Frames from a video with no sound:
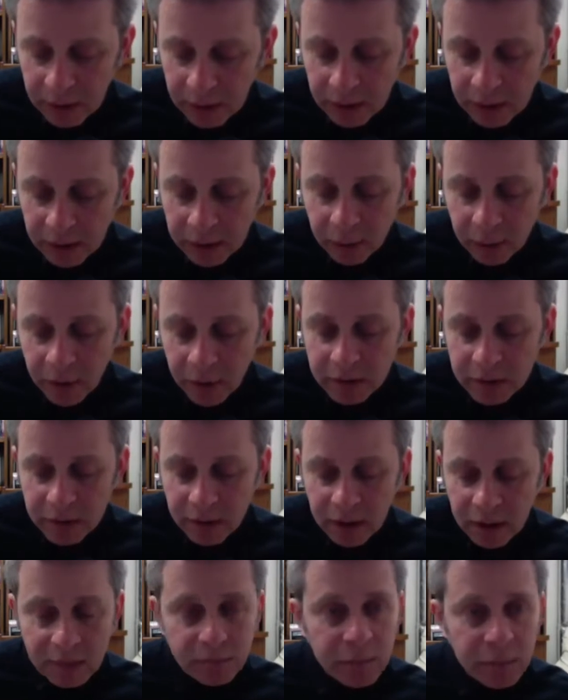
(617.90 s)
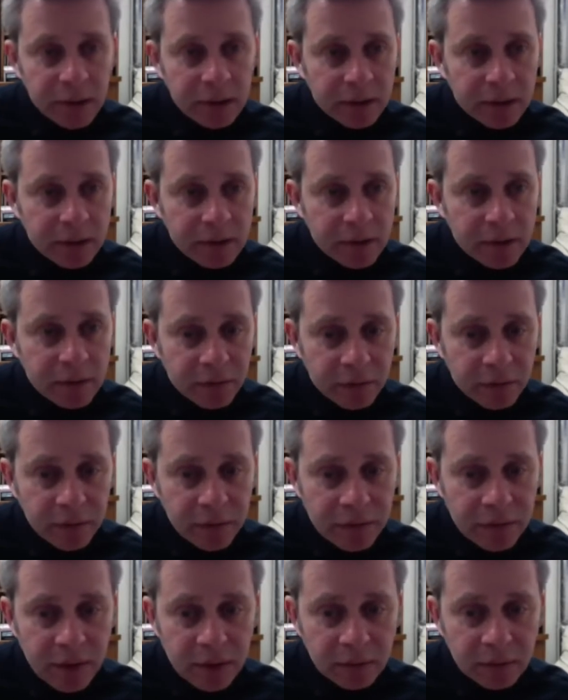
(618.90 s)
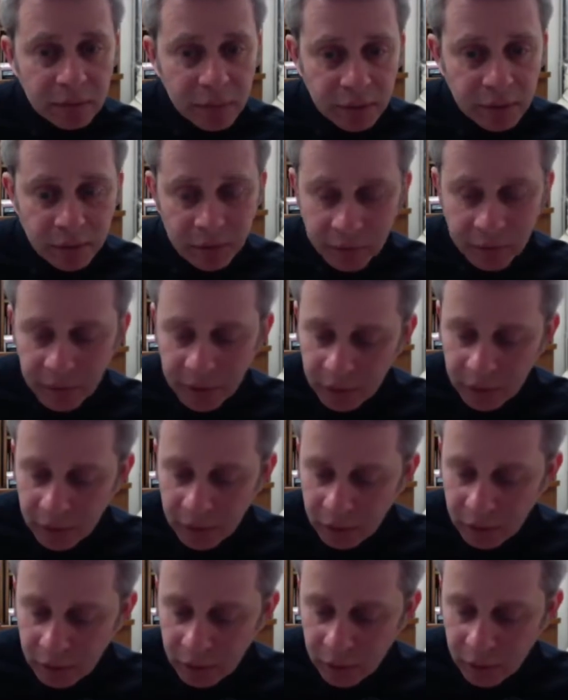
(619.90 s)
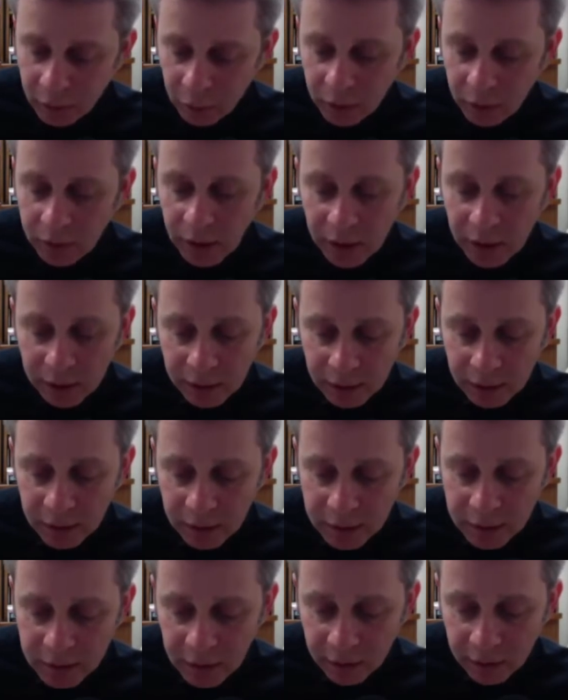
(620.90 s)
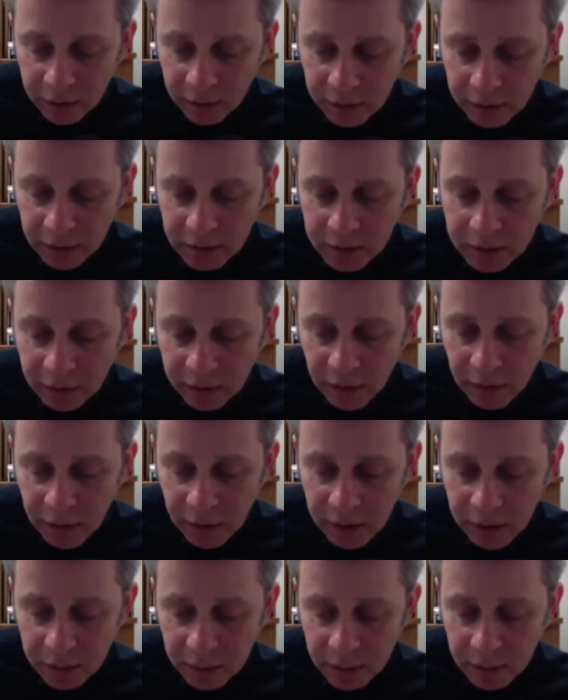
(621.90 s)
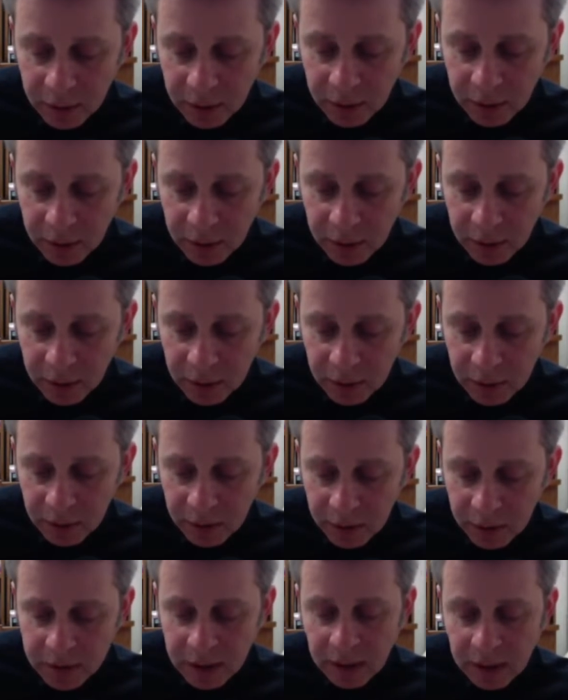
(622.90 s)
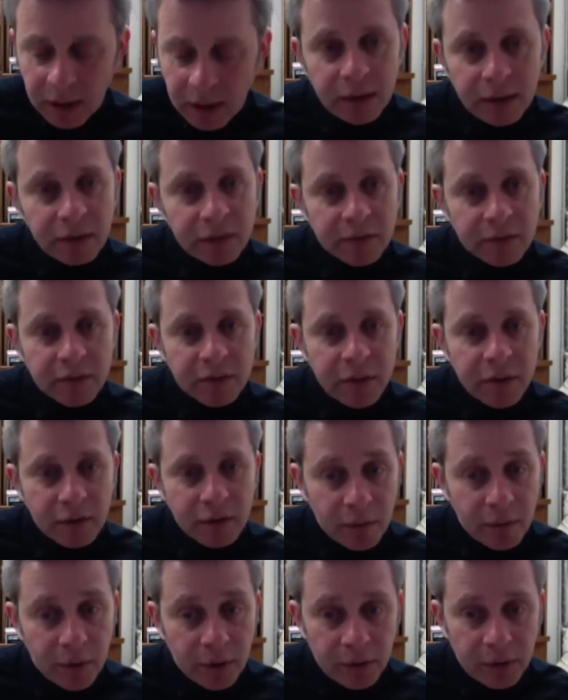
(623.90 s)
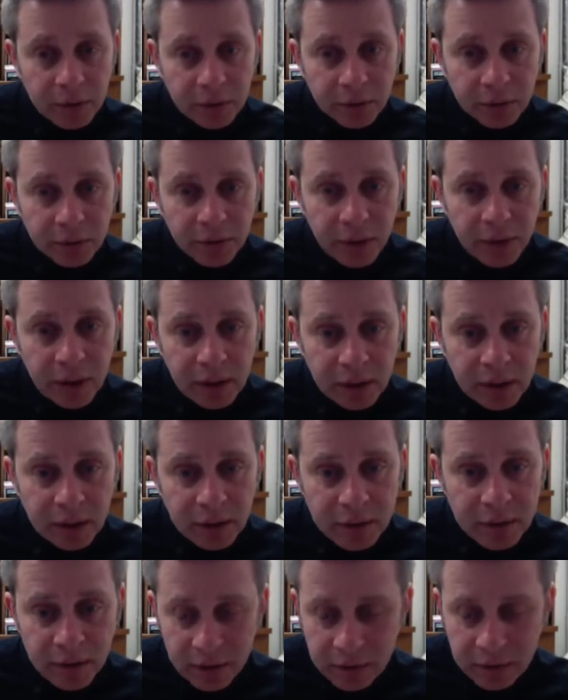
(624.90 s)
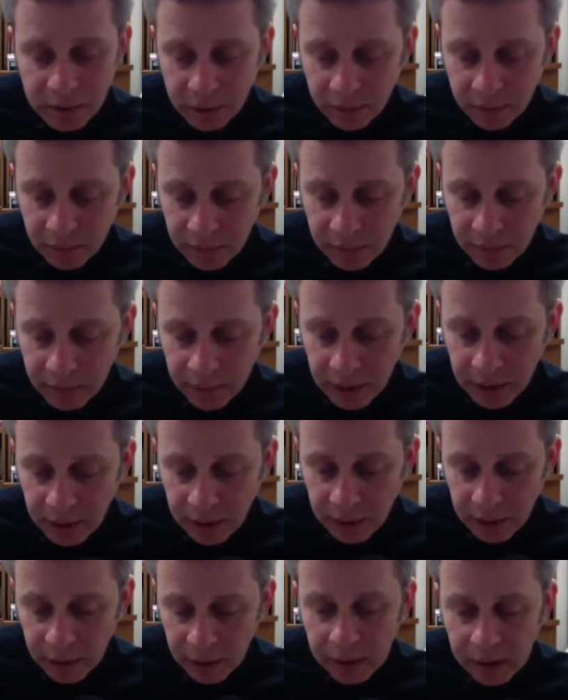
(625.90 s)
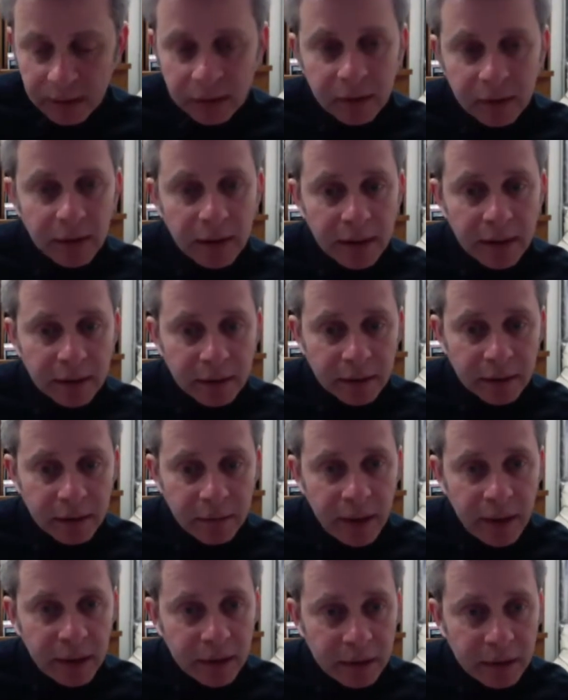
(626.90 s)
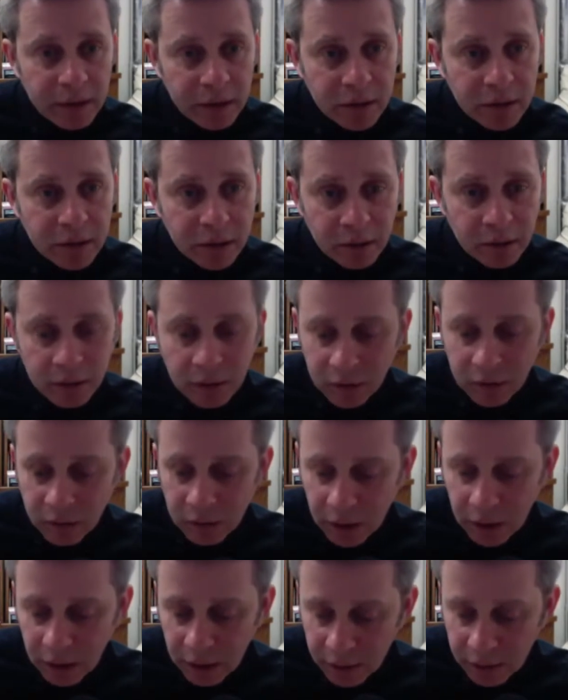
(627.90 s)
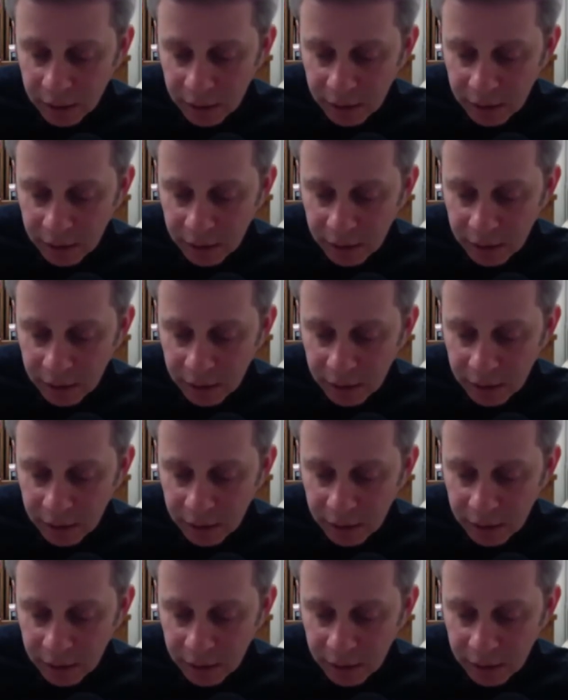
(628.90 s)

In the West Kimberleys, for example, Wunan is often described as a kind of ceremonial trading system, a little like the Melanesian kula.